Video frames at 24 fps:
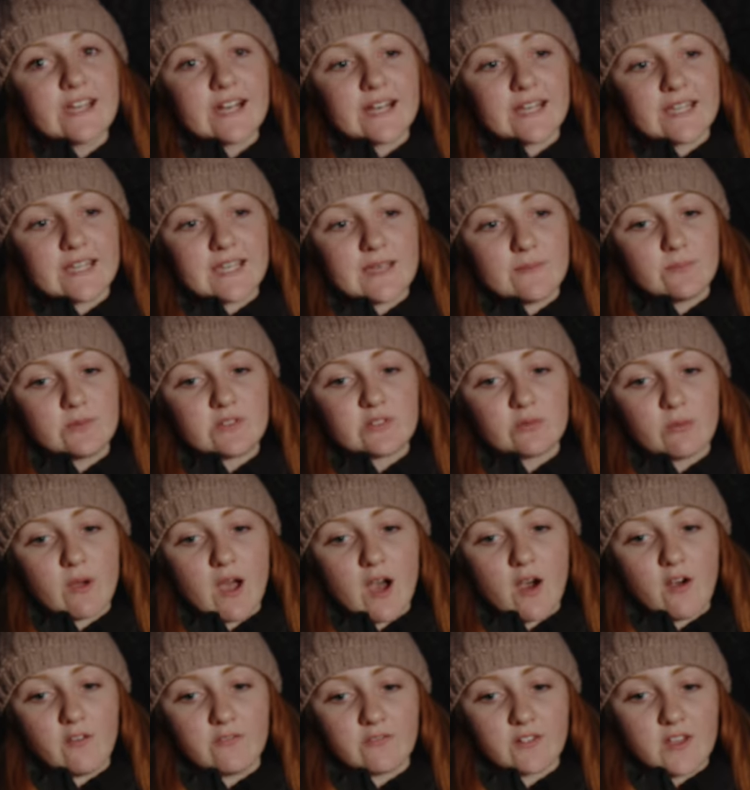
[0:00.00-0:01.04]
gonna keep
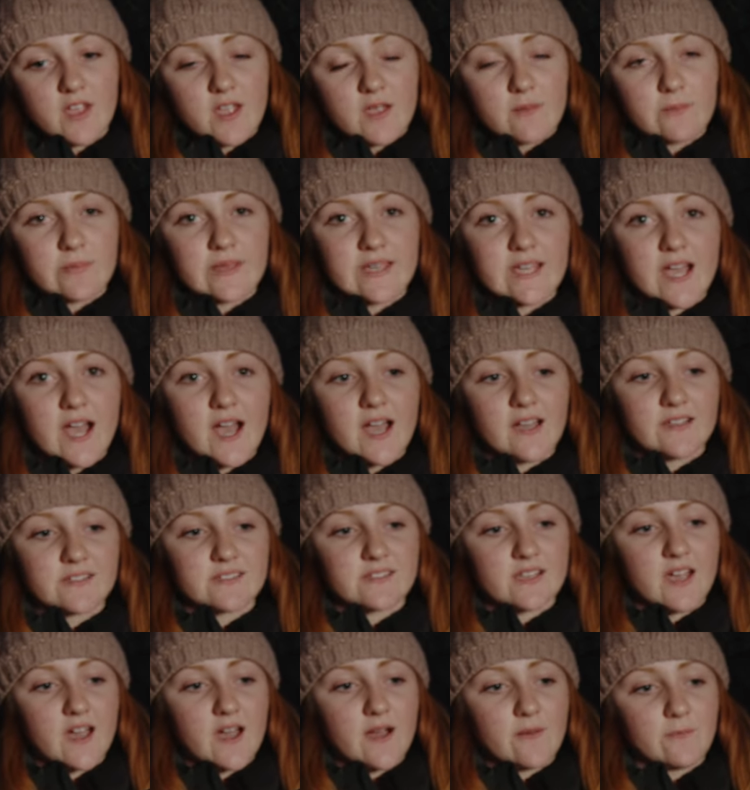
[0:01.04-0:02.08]
12 because